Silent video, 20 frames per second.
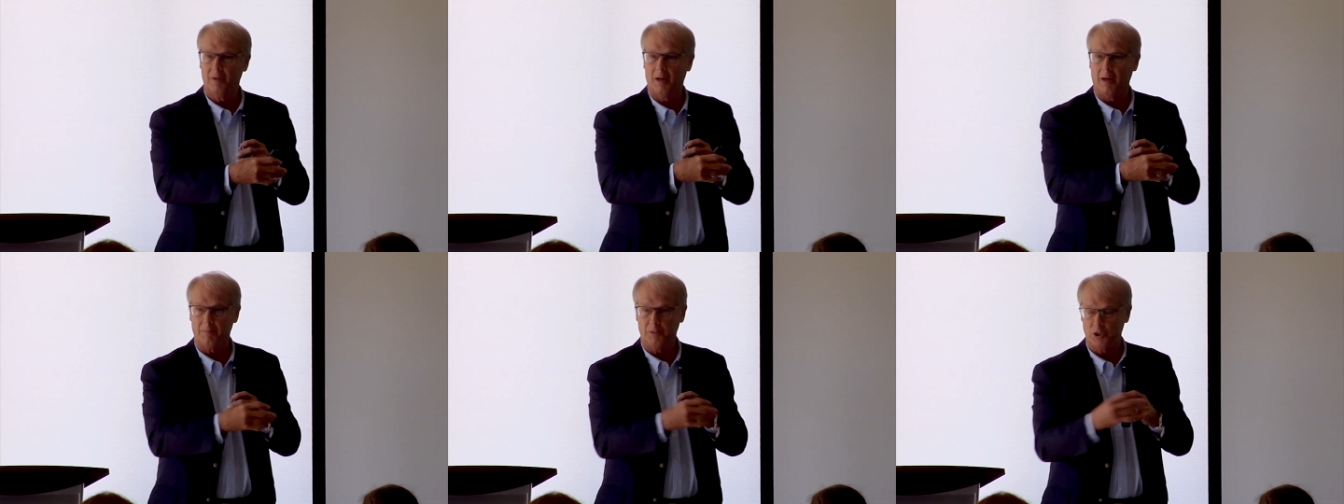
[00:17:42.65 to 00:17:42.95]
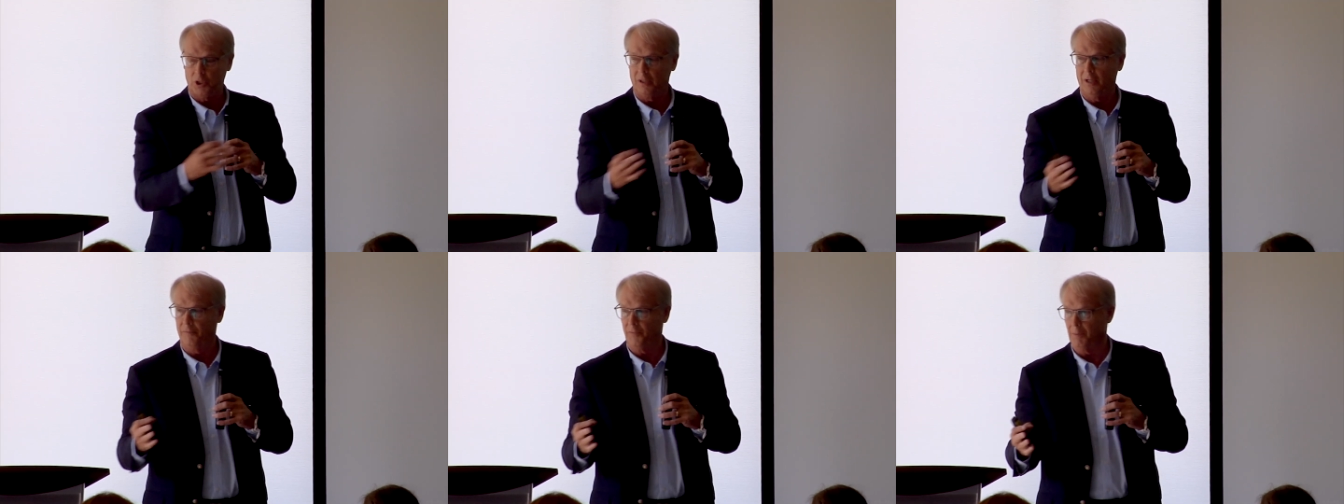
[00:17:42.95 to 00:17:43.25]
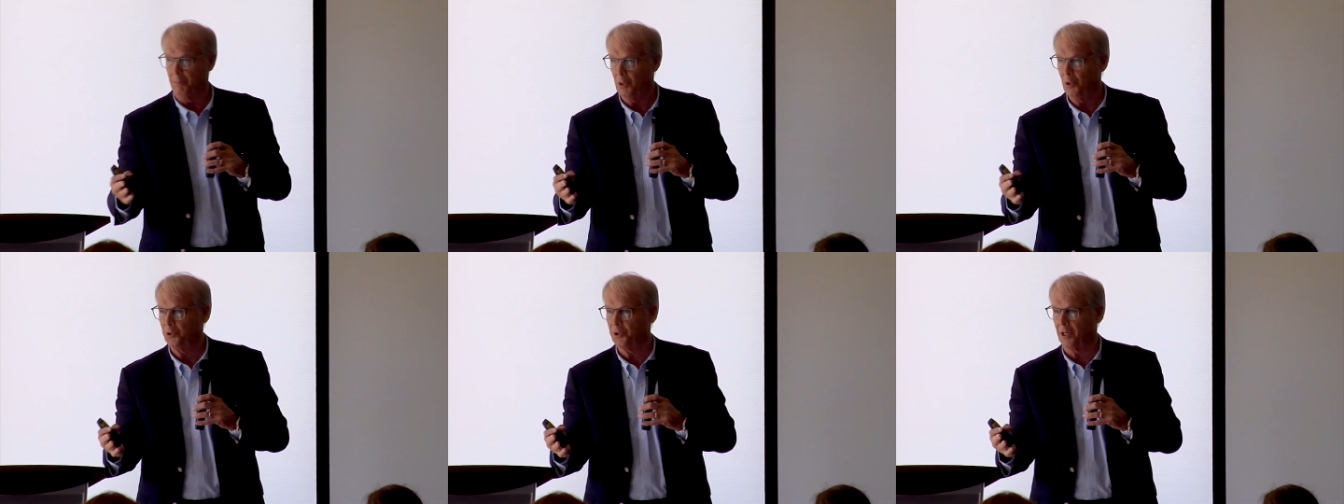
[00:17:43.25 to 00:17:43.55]
I mean, she loved the
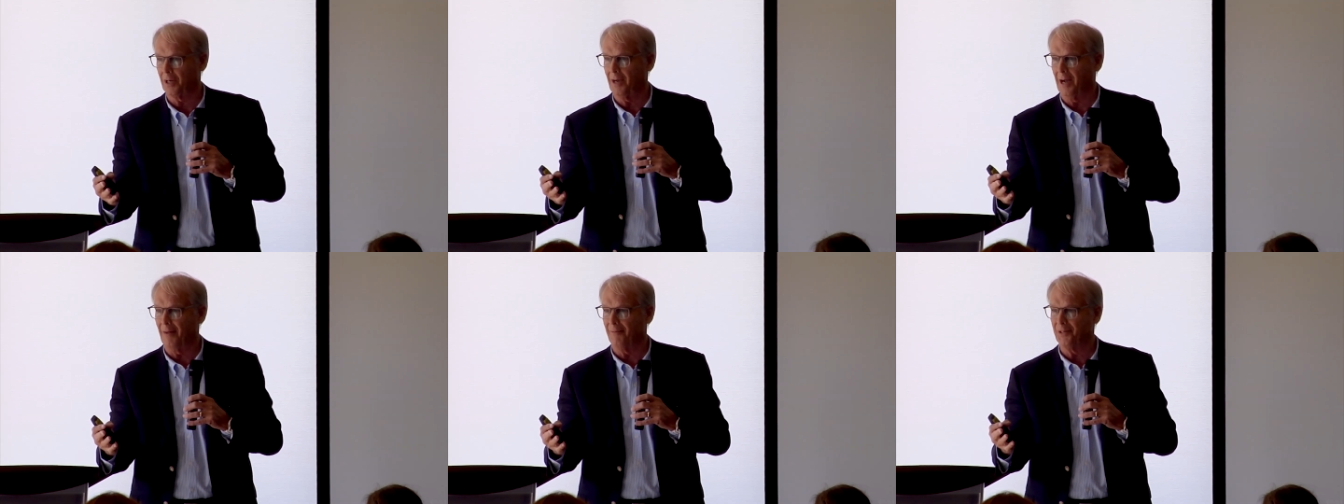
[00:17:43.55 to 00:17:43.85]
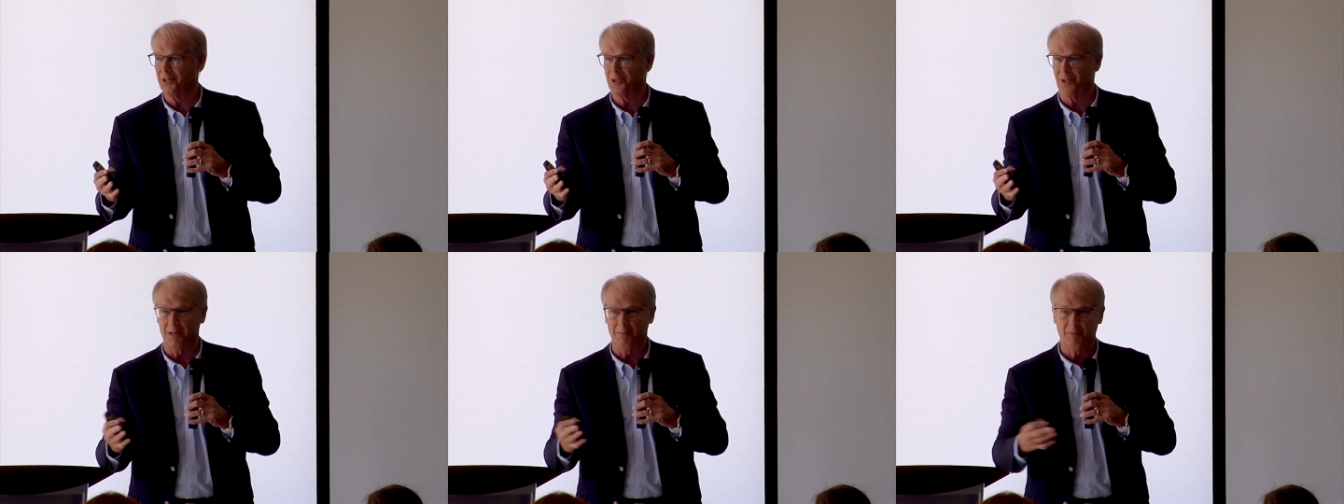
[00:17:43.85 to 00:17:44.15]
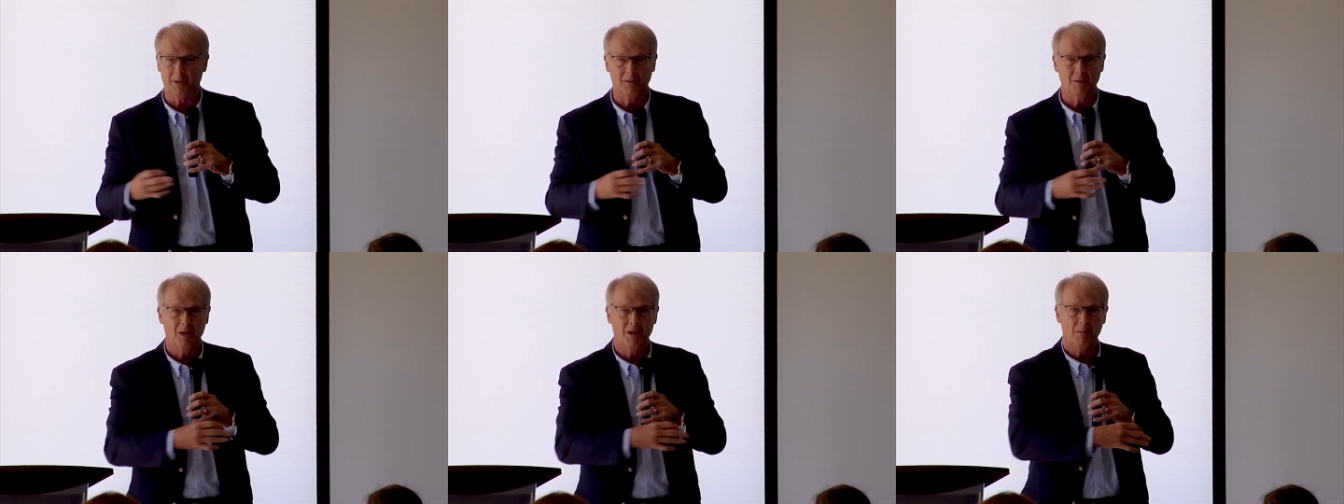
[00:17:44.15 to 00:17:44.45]
music, obviously,
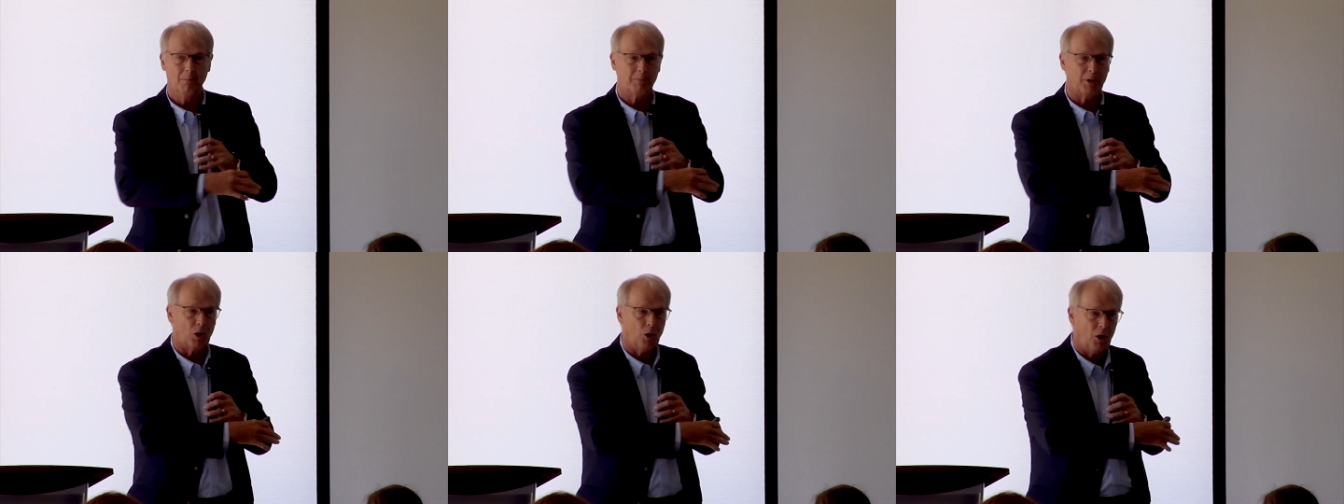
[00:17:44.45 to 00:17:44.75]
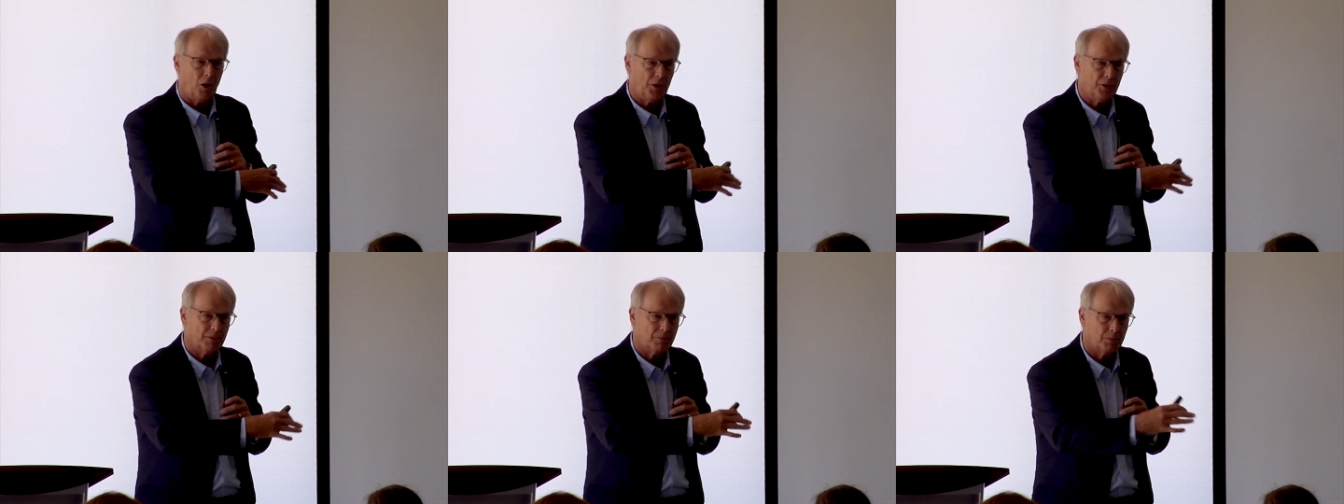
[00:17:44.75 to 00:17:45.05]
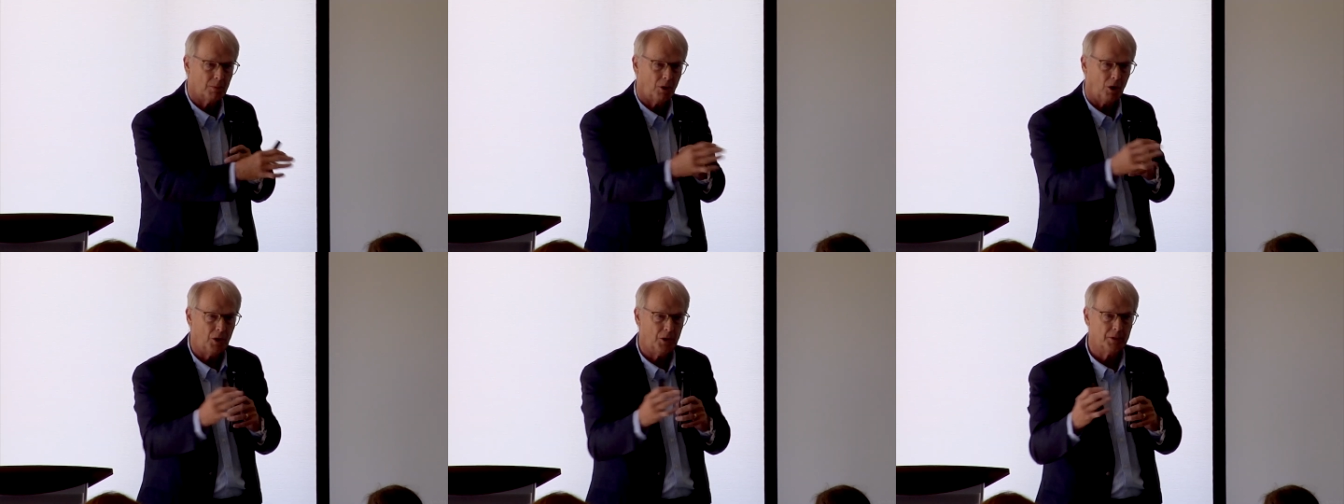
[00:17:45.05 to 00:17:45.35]
but all
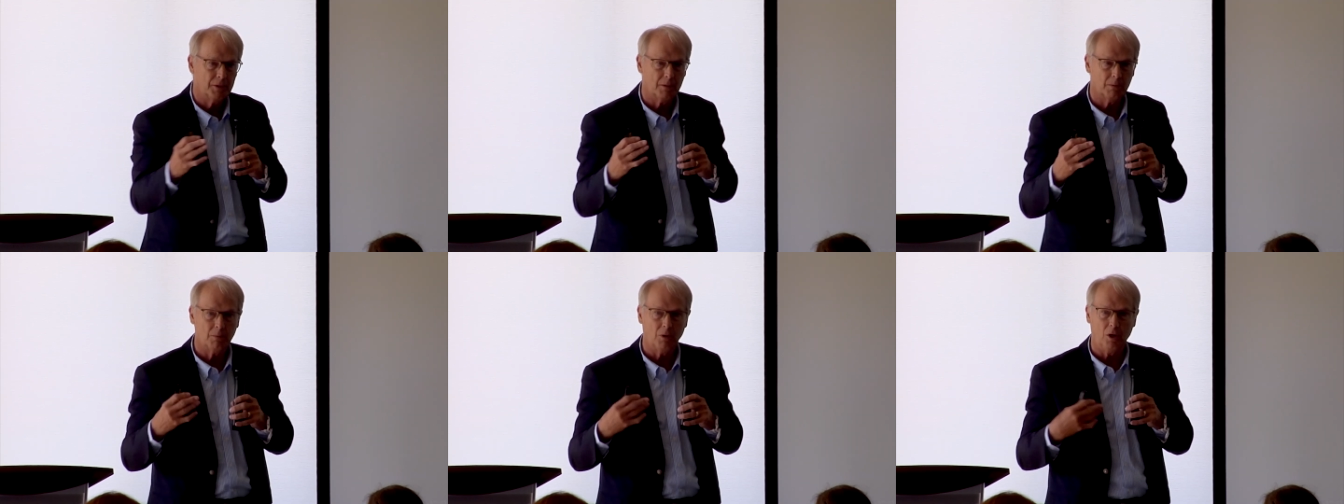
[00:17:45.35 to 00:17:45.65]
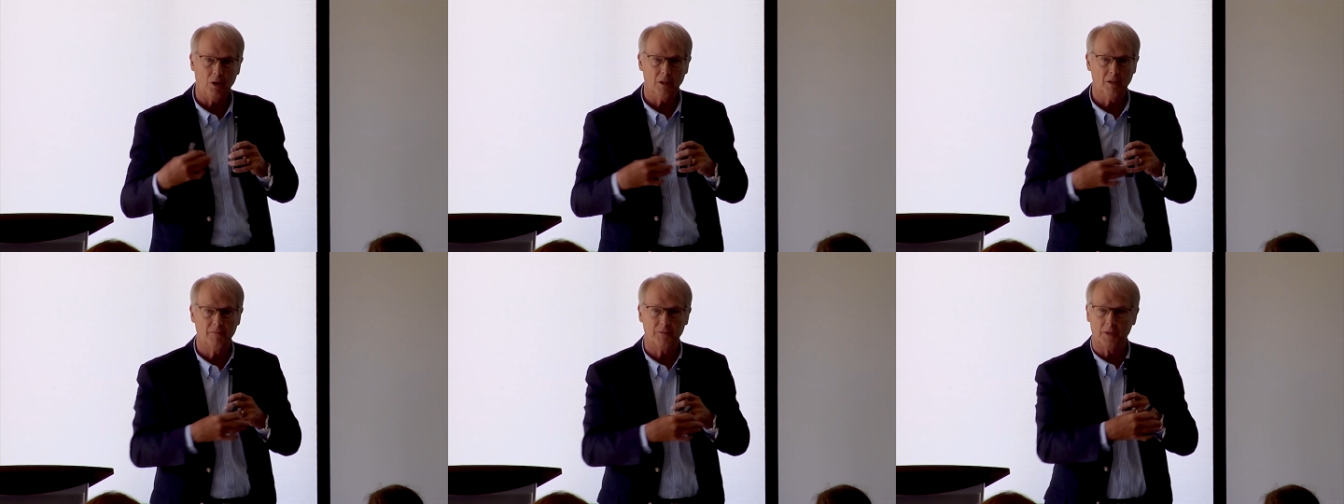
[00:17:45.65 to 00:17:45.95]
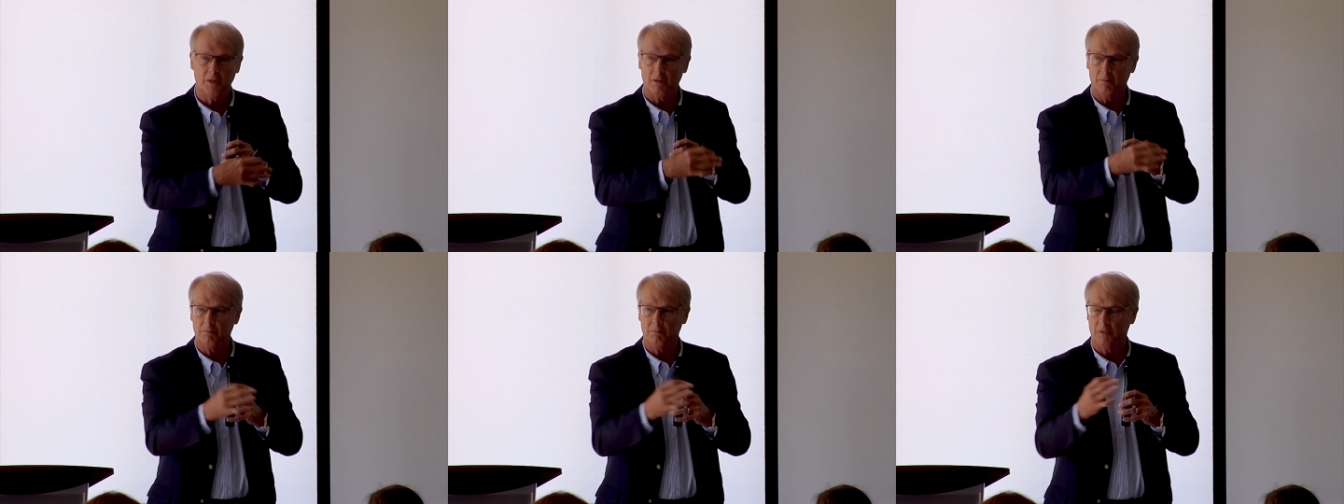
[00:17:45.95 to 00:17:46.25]
of
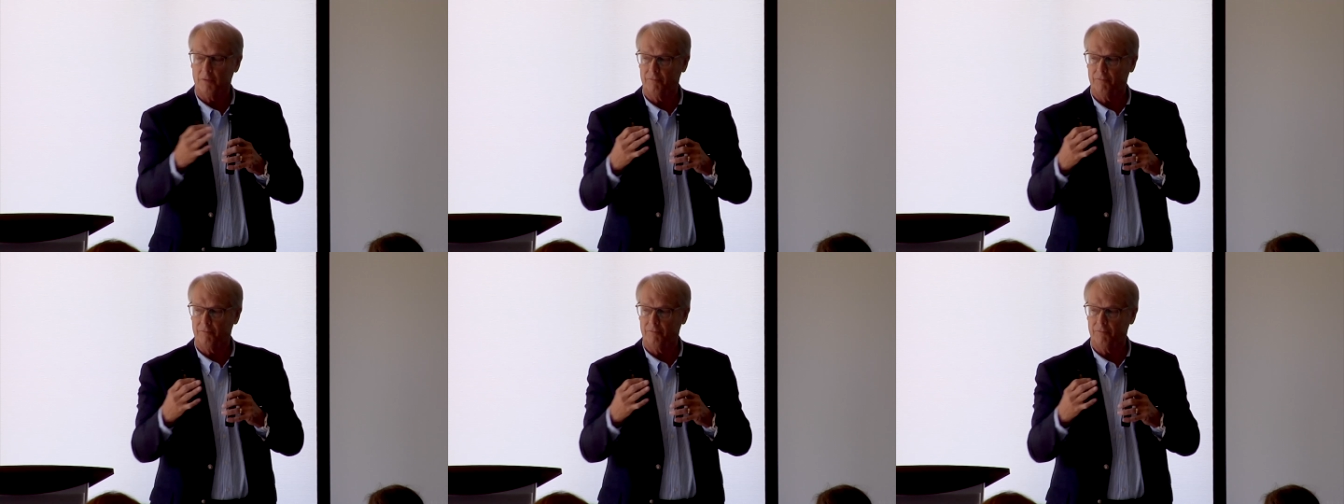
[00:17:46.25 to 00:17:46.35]
the